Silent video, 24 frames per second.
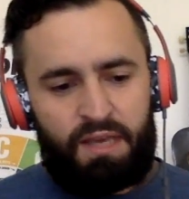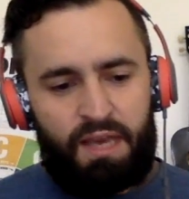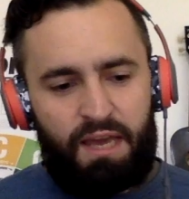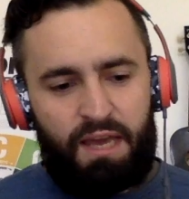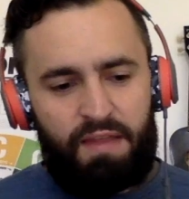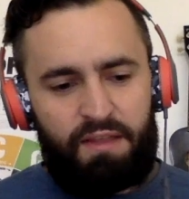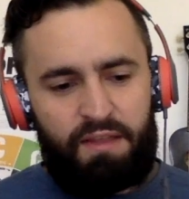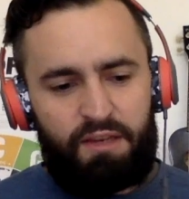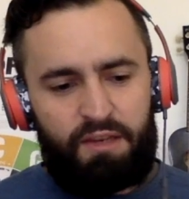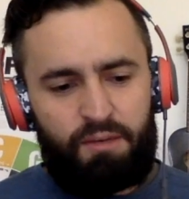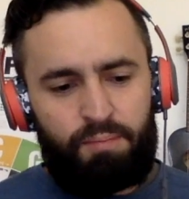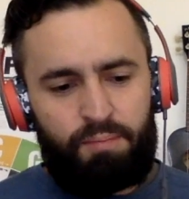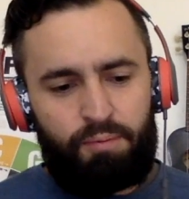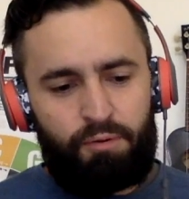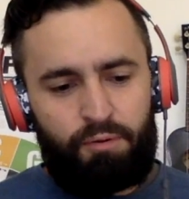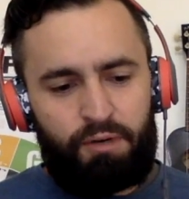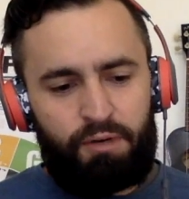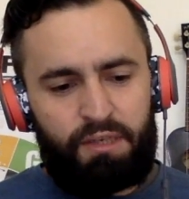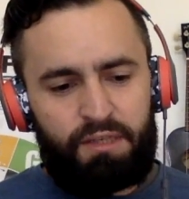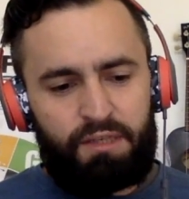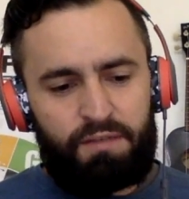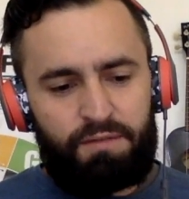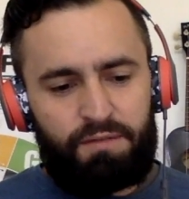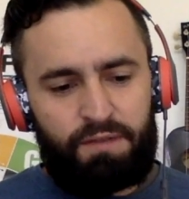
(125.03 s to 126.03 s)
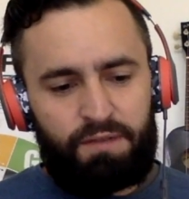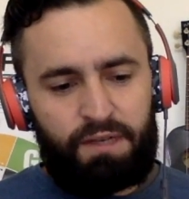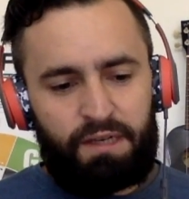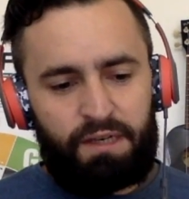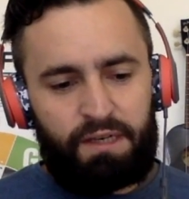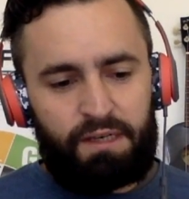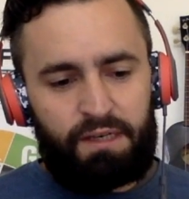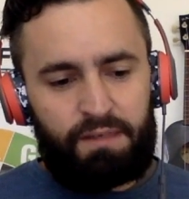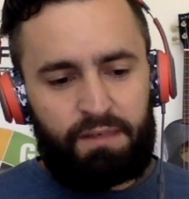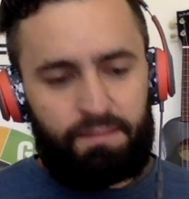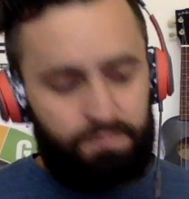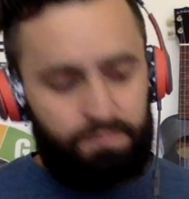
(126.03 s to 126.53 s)
And then your pointer
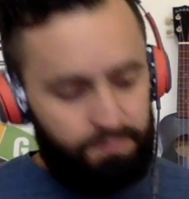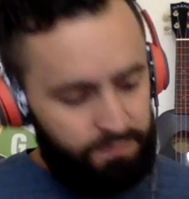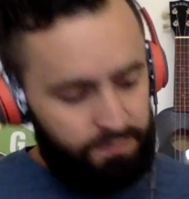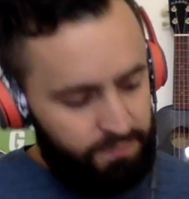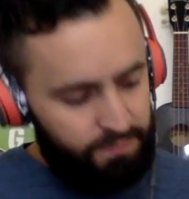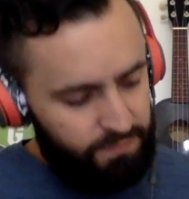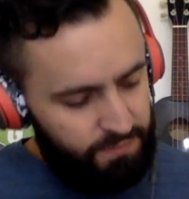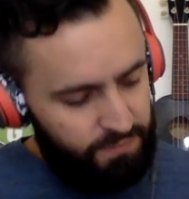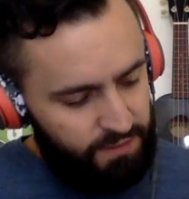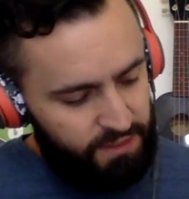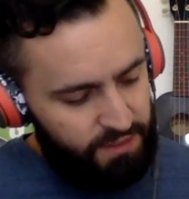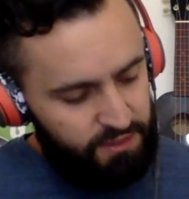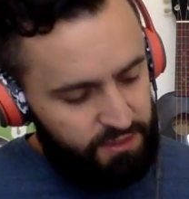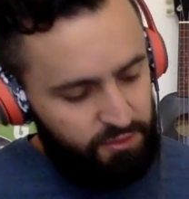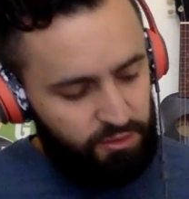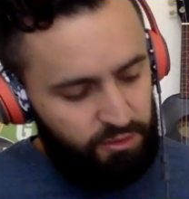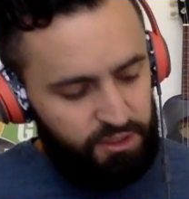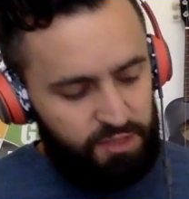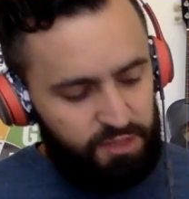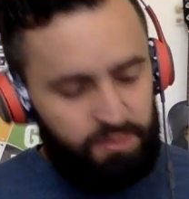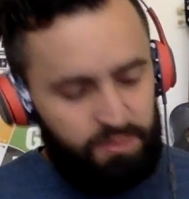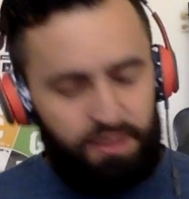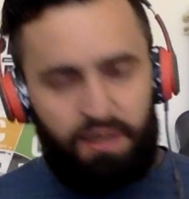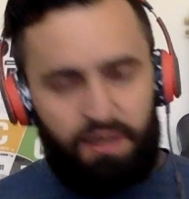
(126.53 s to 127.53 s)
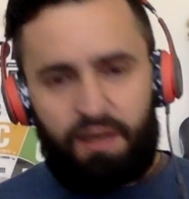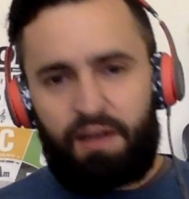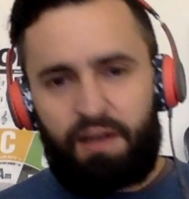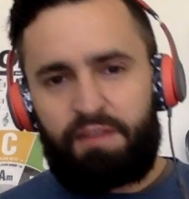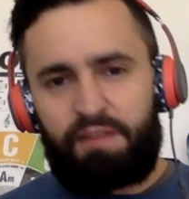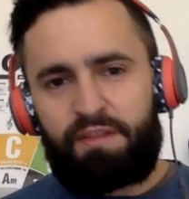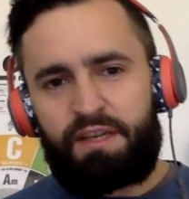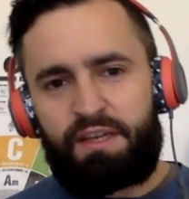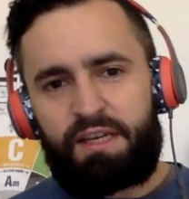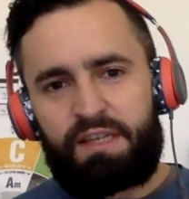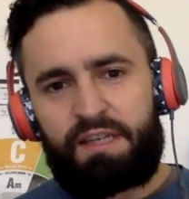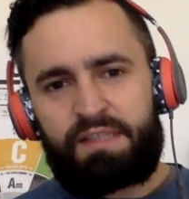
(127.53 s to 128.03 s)
finger is going to be on
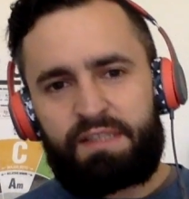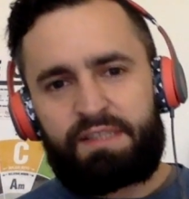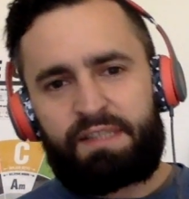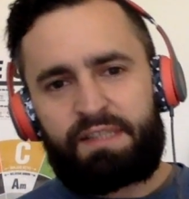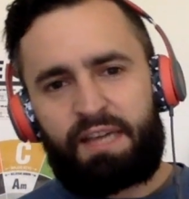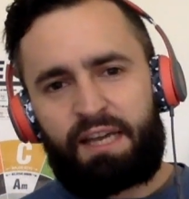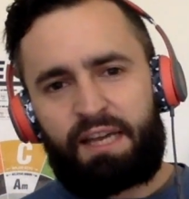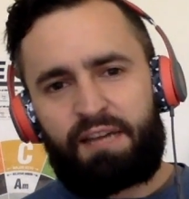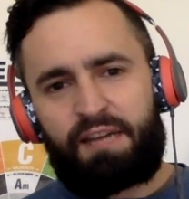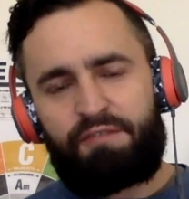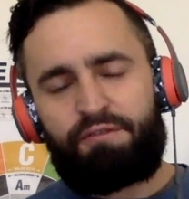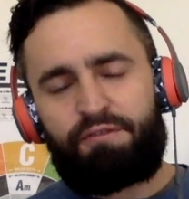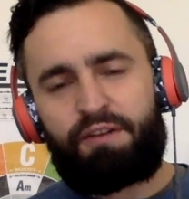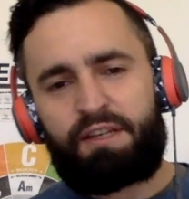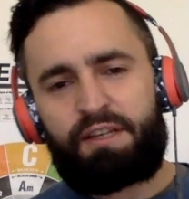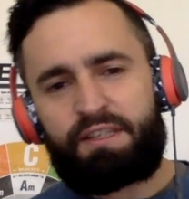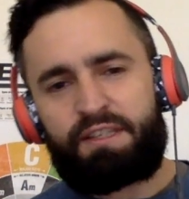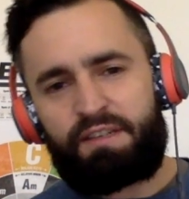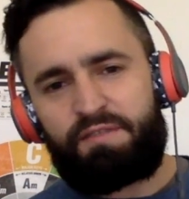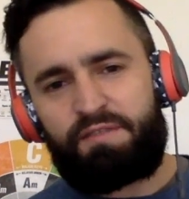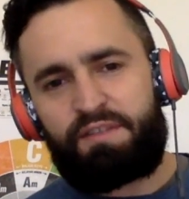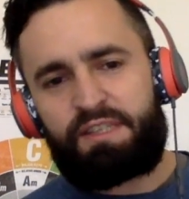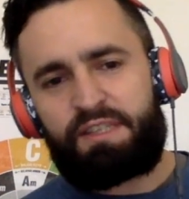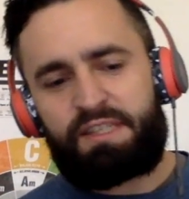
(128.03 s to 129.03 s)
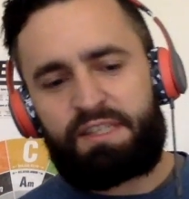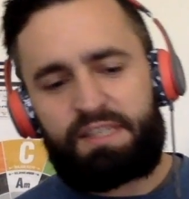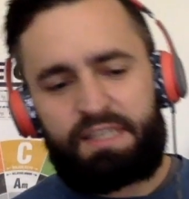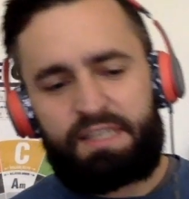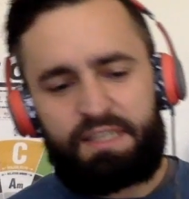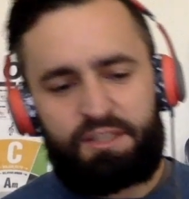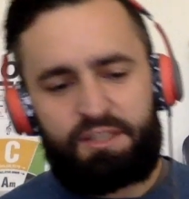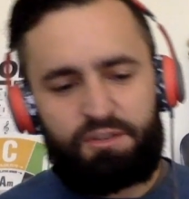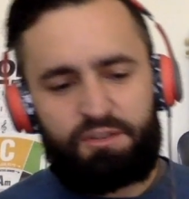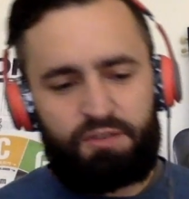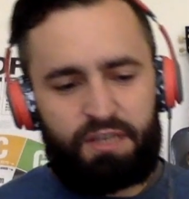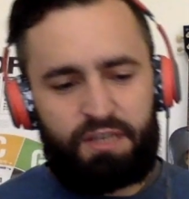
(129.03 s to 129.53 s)
the second fret of the C
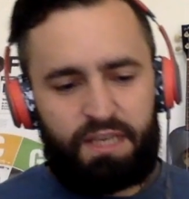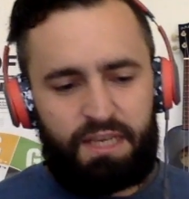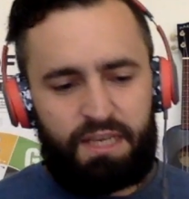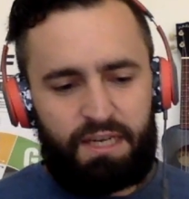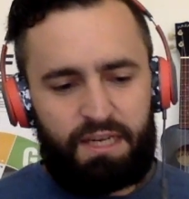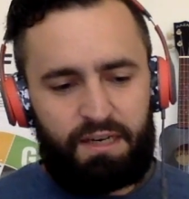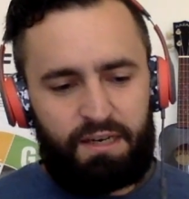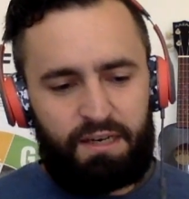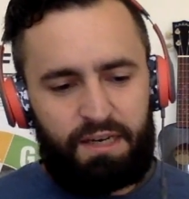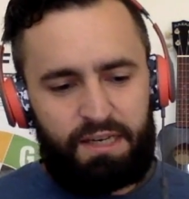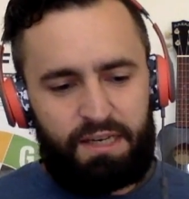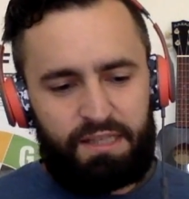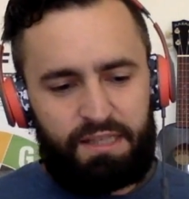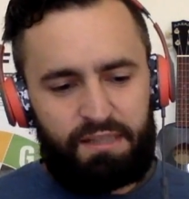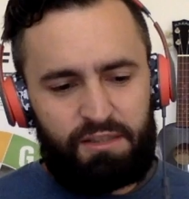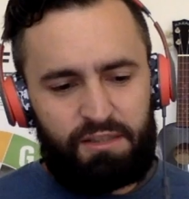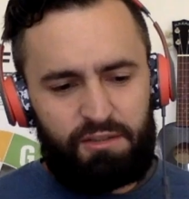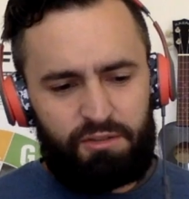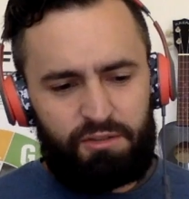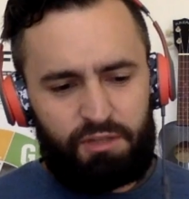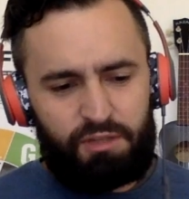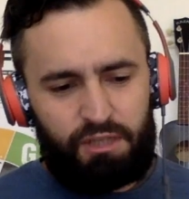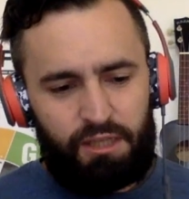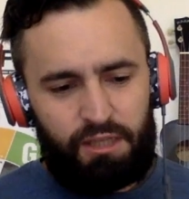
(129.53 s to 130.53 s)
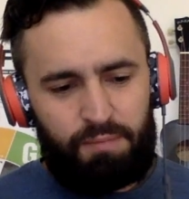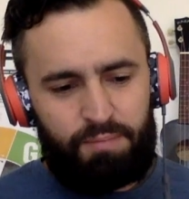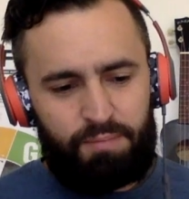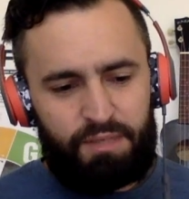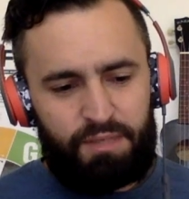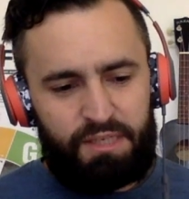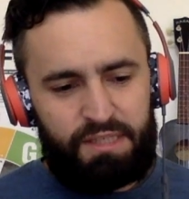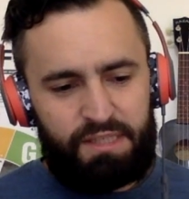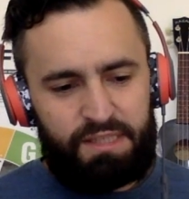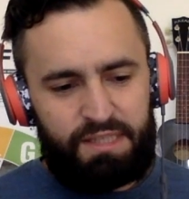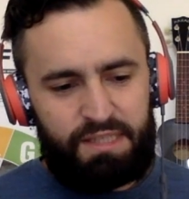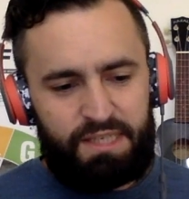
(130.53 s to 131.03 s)
string here. And it's a little clumpy
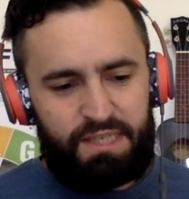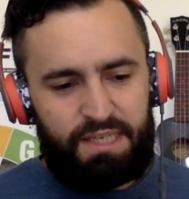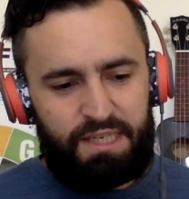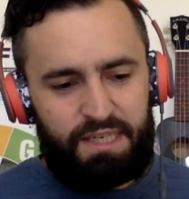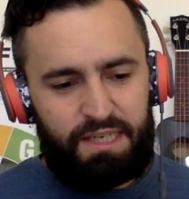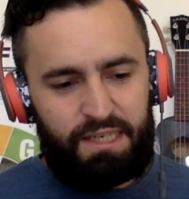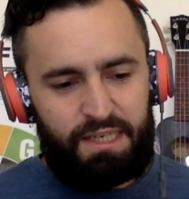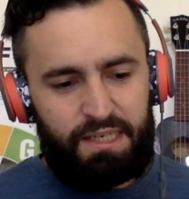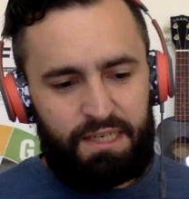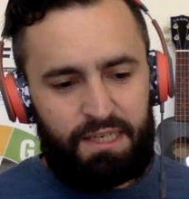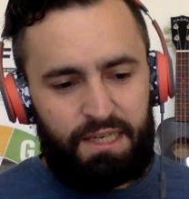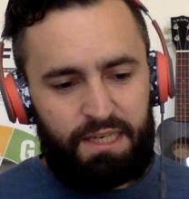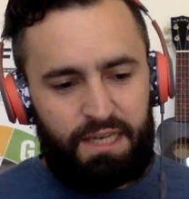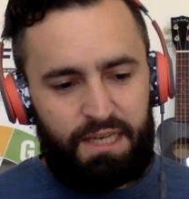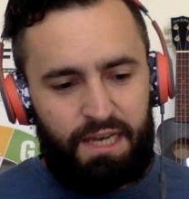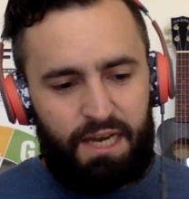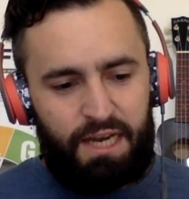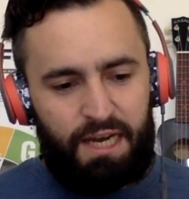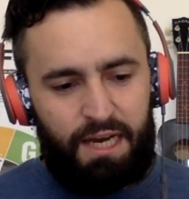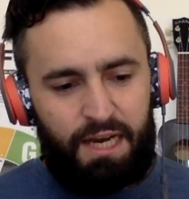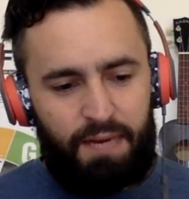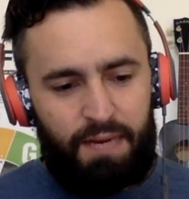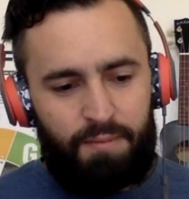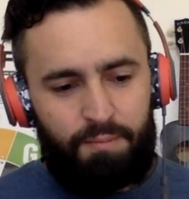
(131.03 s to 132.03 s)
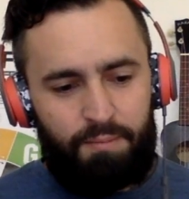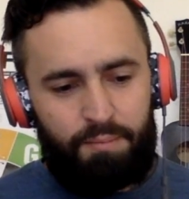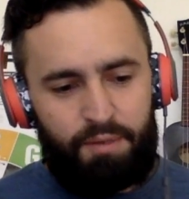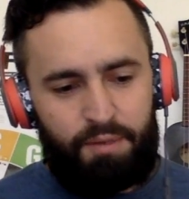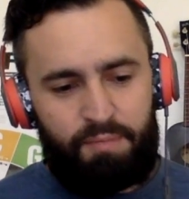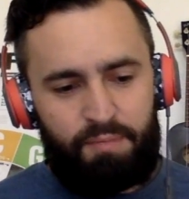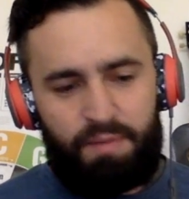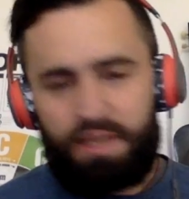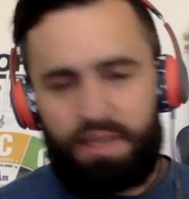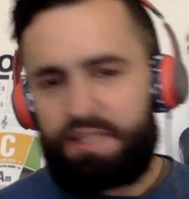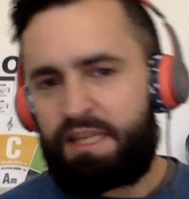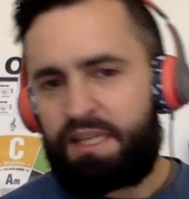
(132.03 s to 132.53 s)
to see here, but it
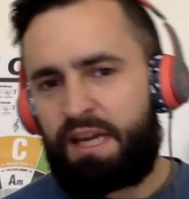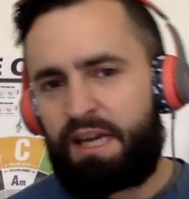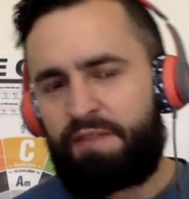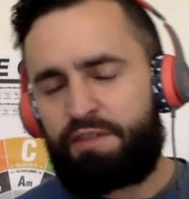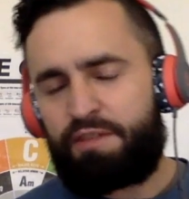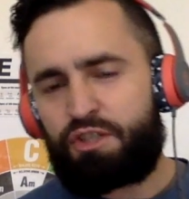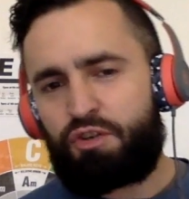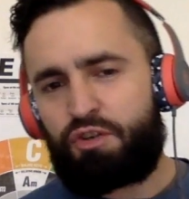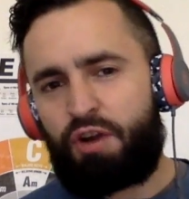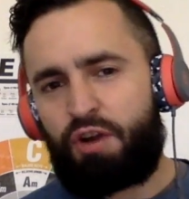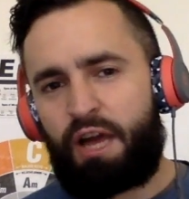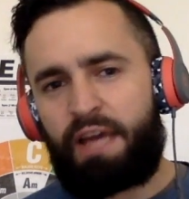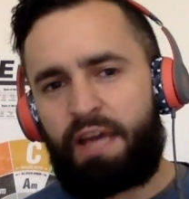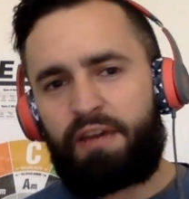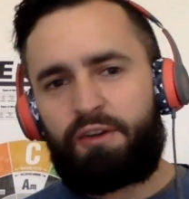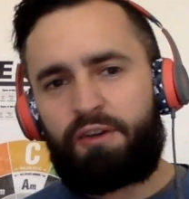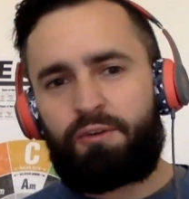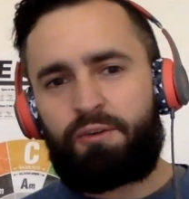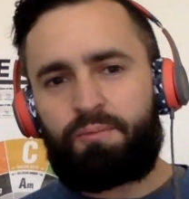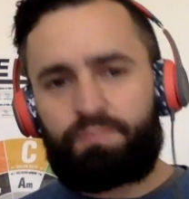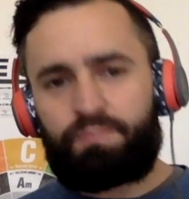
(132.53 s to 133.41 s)
makes kind of a triangle.